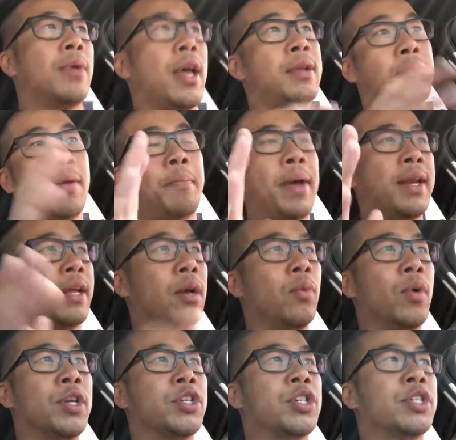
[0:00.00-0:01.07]
and depending on
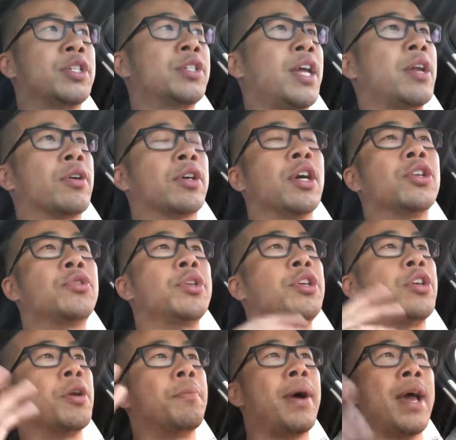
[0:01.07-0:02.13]
which state or country
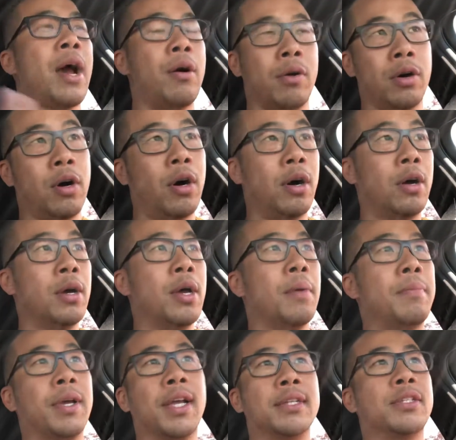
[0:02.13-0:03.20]
you can buy alcohol
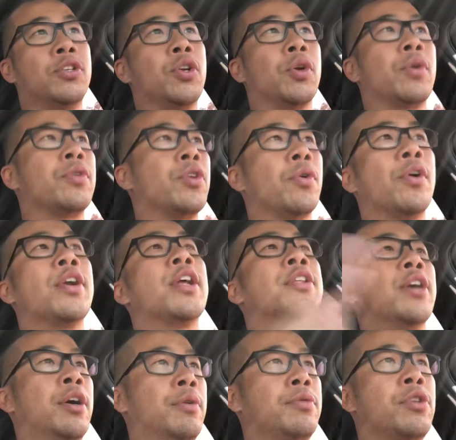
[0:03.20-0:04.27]
because you're you're an
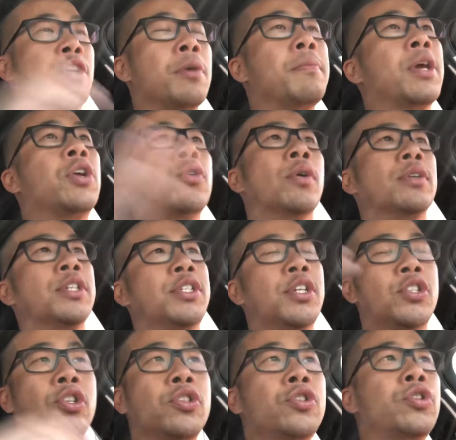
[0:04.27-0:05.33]
adult you can make your own
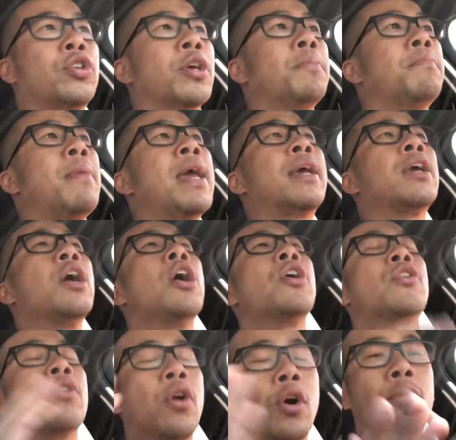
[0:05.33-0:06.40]
decisions you can make
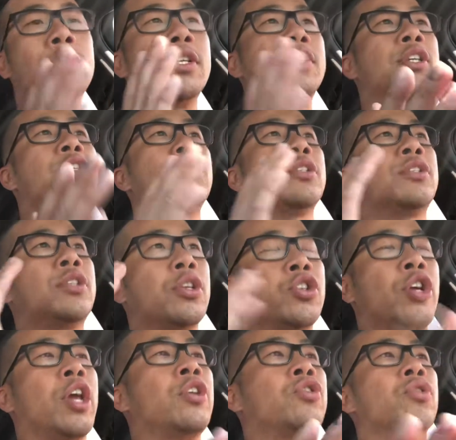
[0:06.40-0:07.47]
your own decisions to
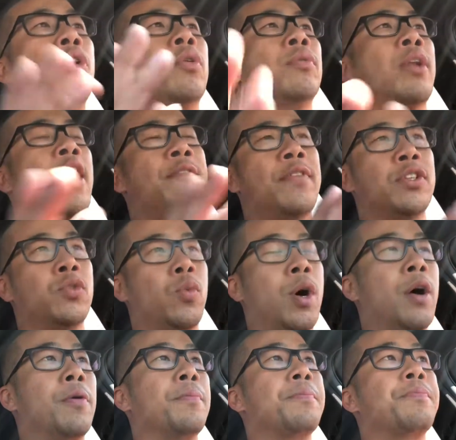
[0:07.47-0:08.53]
change your own life as
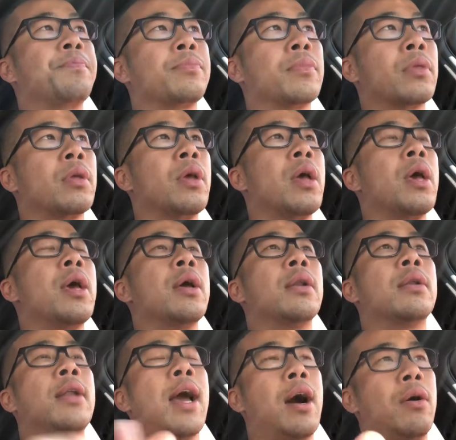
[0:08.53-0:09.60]
well
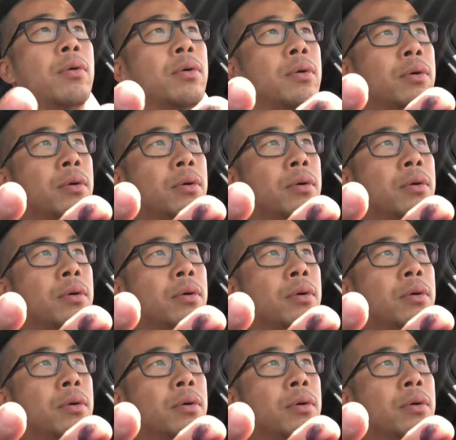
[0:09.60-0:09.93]
now